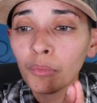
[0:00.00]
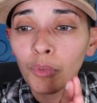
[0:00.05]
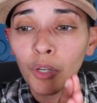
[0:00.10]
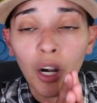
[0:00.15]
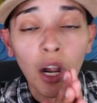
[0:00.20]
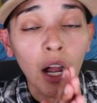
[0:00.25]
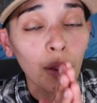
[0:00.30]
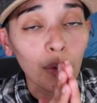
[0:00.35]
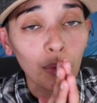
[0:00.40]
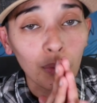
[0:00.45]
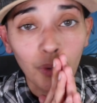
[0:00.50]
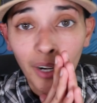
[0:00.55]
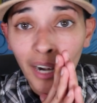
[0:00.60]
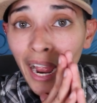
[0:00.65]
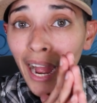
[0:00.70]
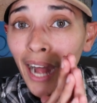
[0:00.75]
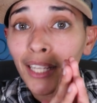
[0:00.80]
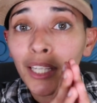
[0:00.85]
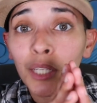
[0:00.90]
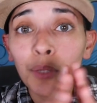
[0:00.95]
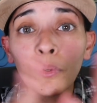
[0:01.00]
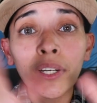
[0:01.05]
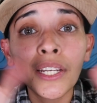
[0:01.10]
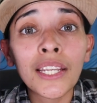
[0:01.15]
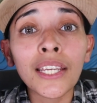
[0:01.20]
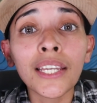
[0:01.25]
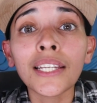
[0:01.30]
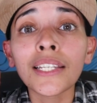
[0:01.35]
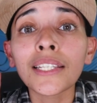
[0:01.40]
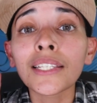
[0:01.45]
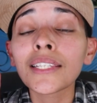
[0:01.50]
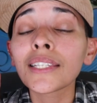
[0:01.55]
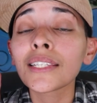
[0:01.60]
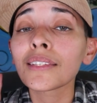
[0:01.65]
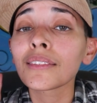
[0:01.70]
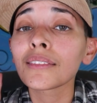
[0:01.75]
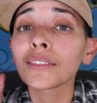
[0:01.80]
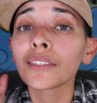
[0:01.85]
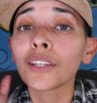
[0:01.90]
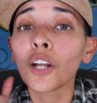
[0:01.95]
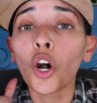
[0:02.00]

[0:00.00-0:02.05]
where Hollywood is,